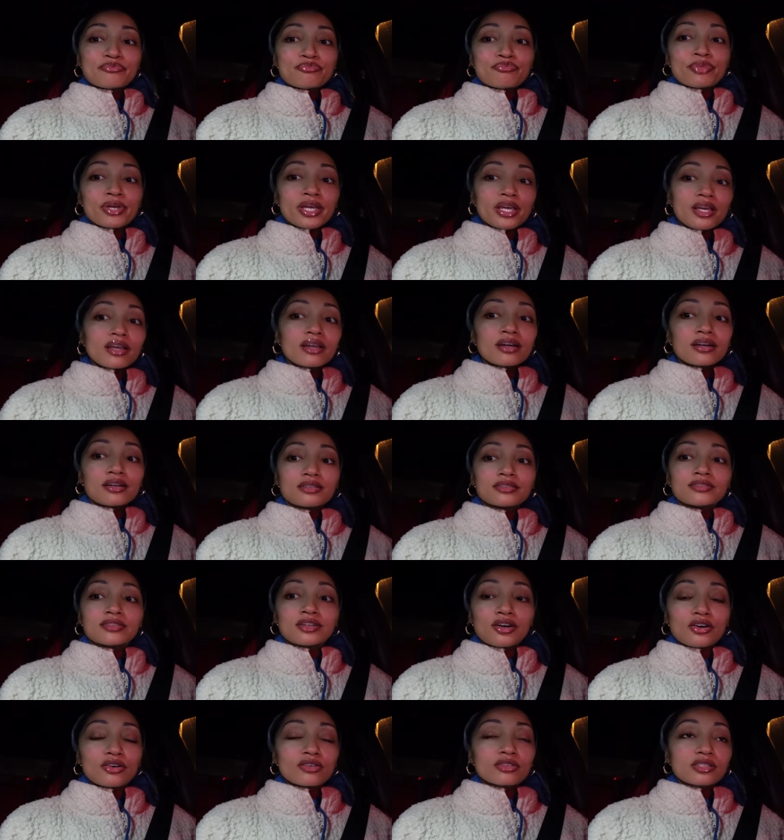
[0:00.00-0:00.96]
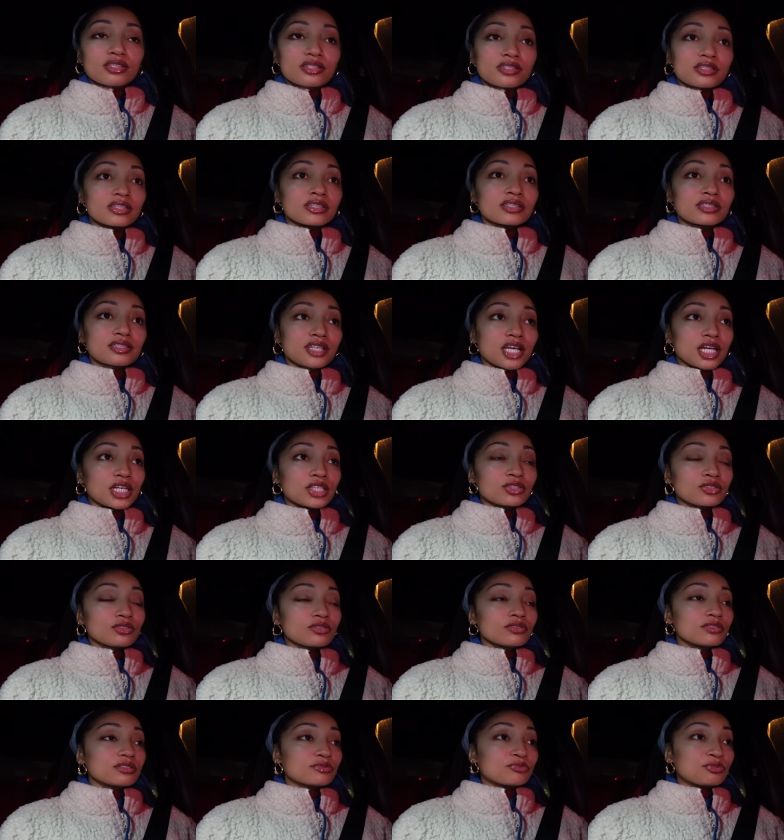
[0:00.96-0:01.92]
being adults, the
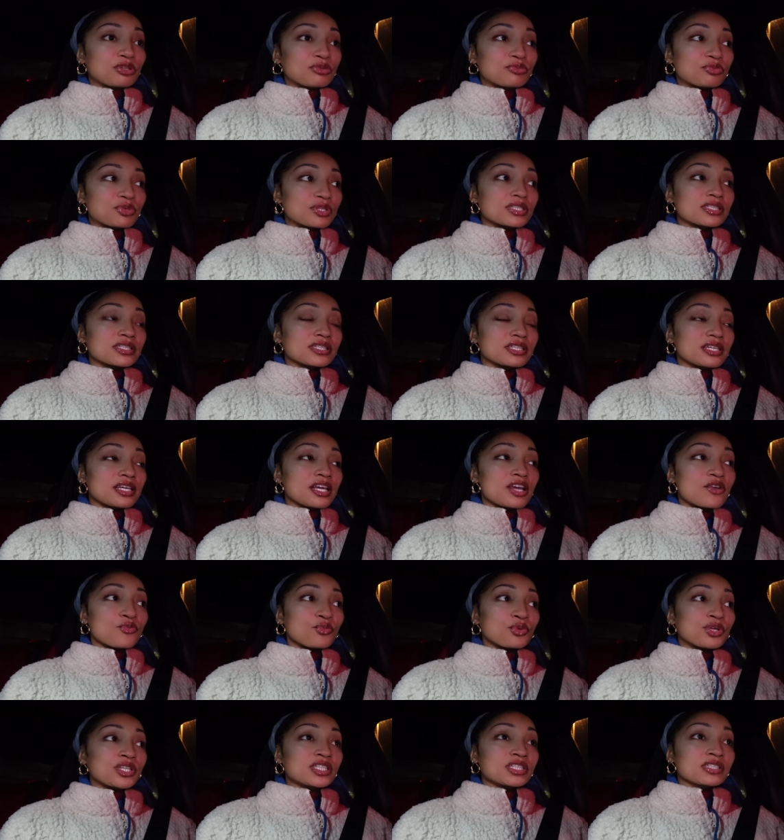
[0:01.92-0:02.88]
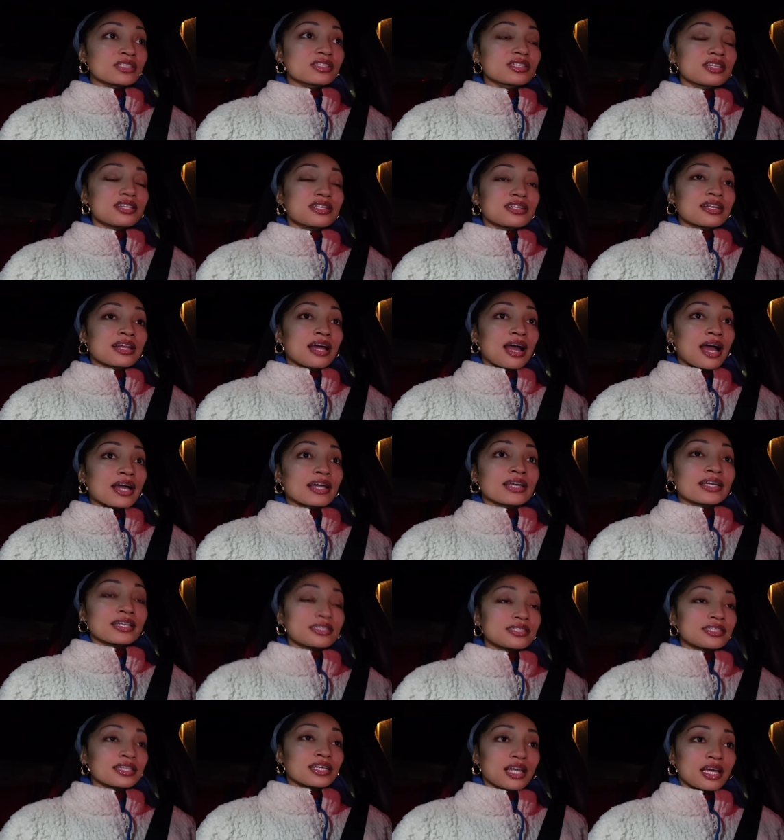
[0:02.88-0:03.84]
schedules be busy, and we just could not
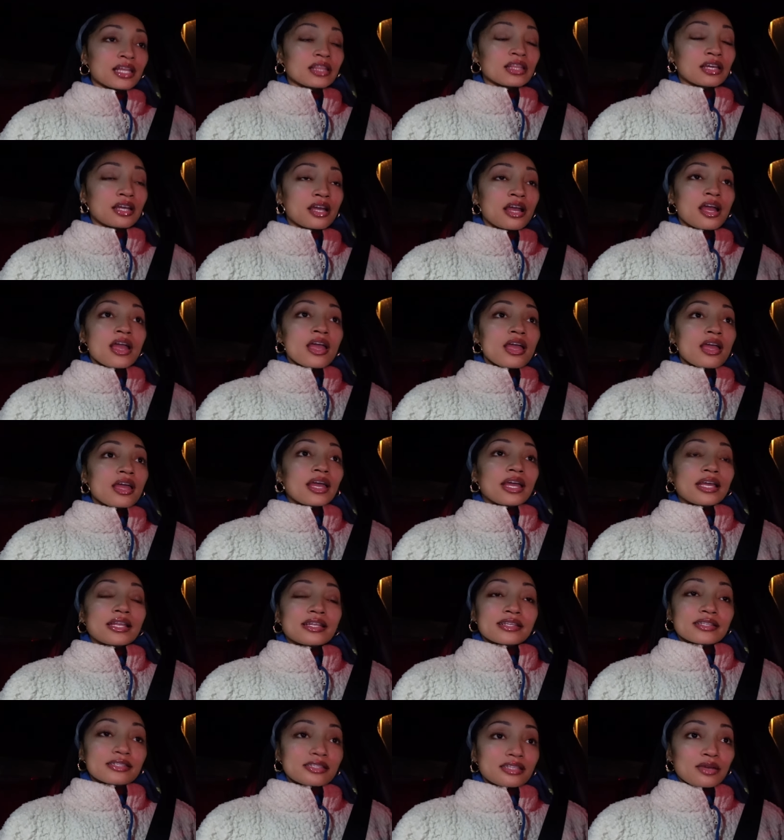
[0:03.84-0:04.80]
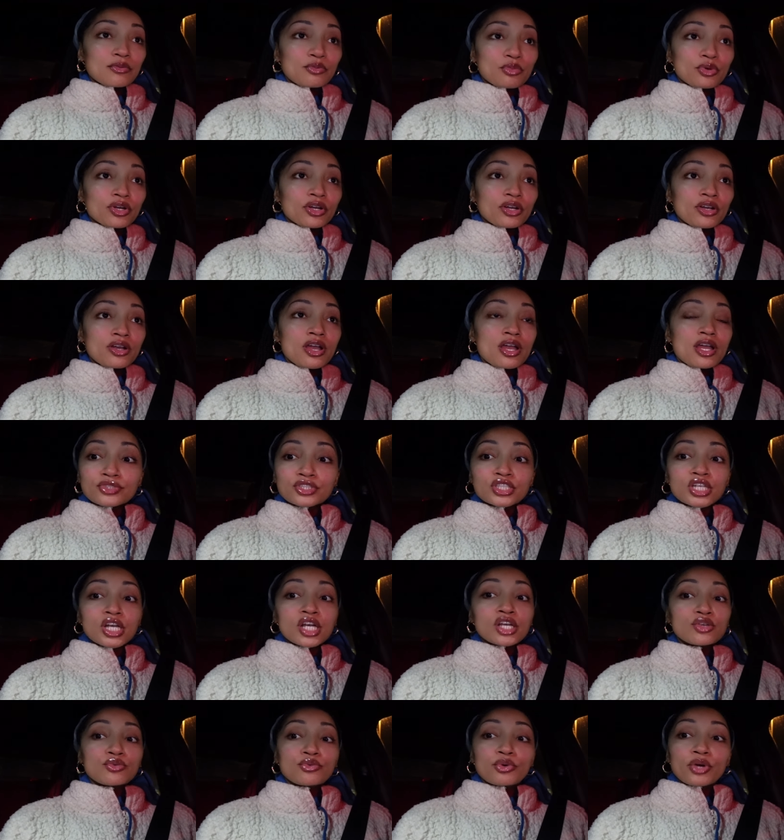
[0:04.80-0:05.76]
get together in December.
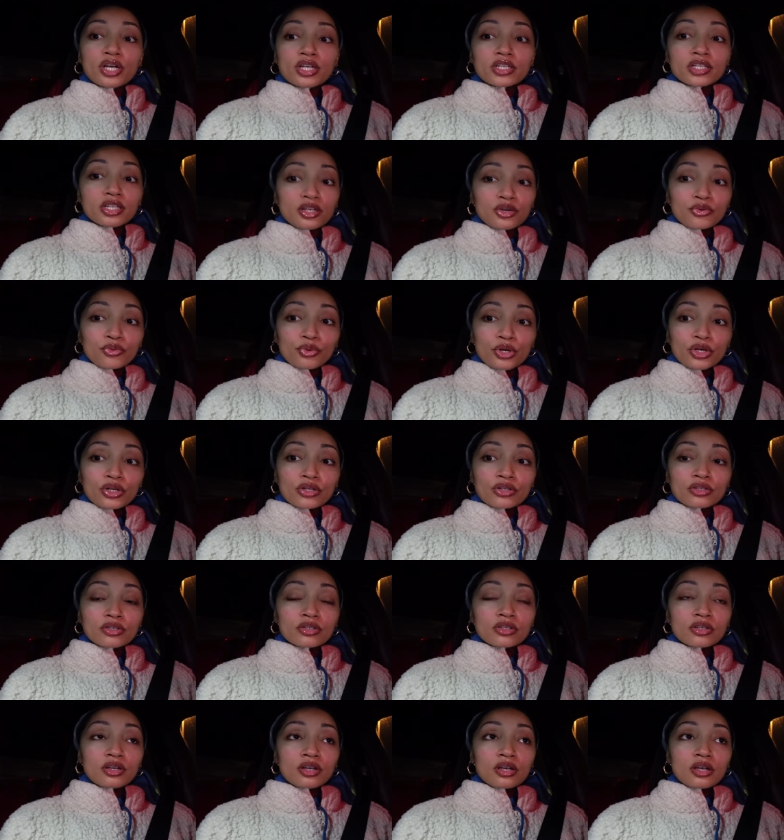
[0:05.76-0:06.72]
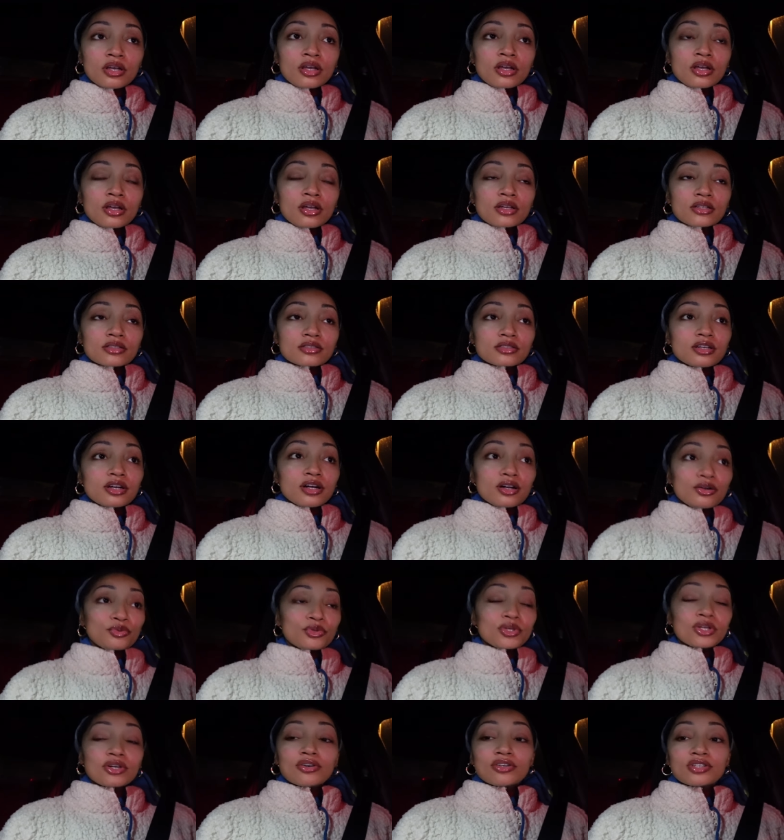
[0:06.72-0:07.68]
January didn't work. So
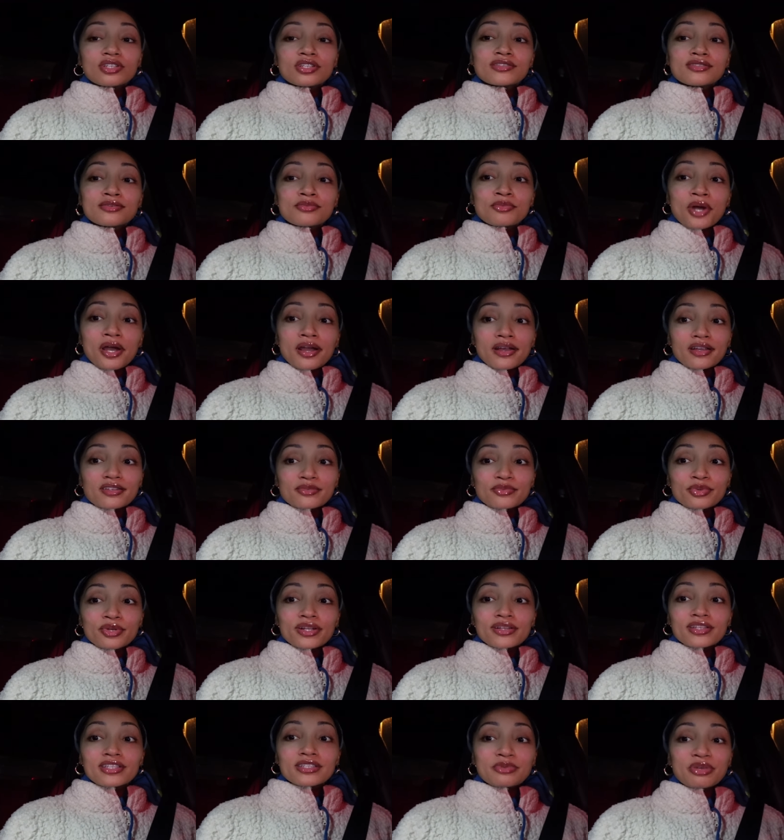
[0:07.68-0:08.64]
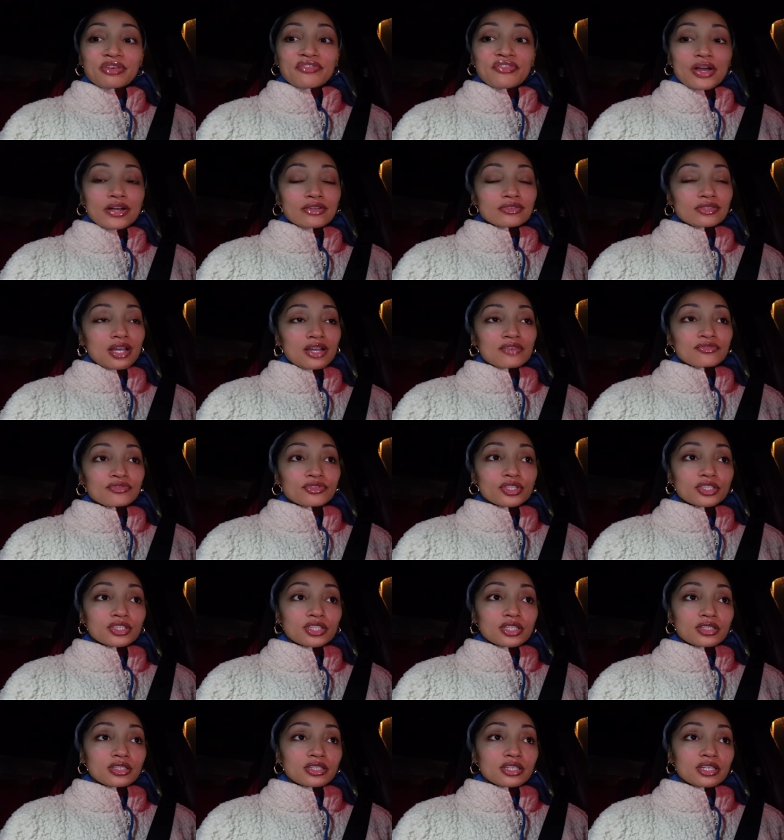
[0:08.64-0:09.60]
we going into March, but at least we found time for each
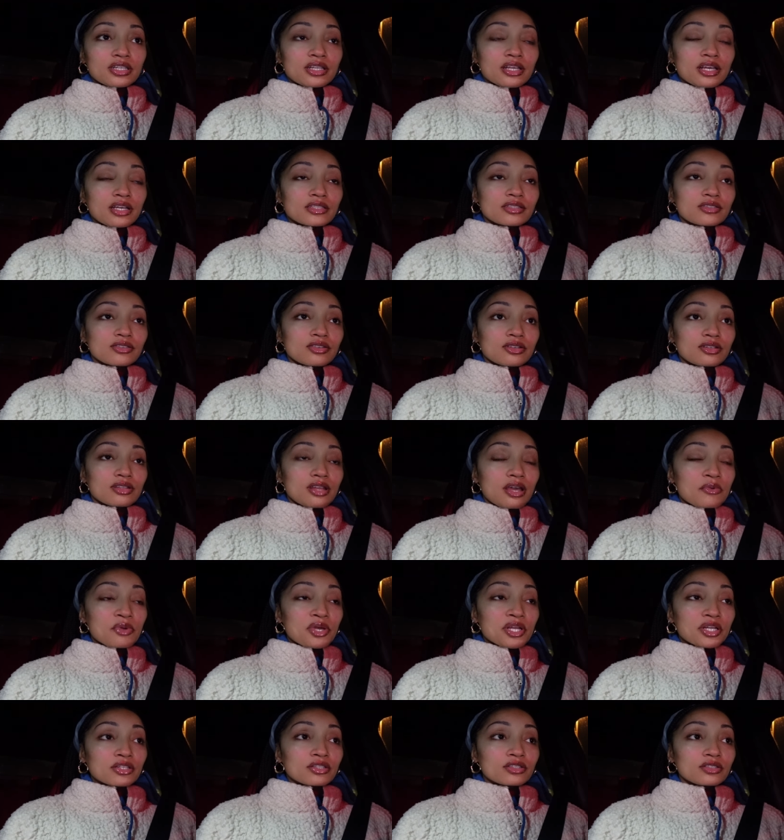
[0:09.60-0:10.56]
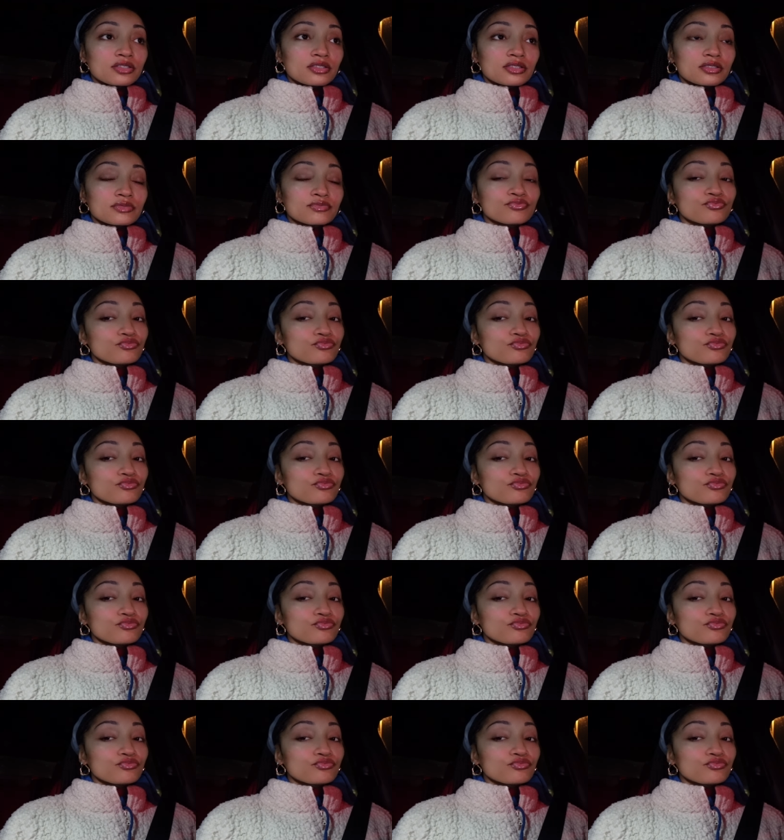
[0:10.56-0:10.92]
other, and that's all that matters,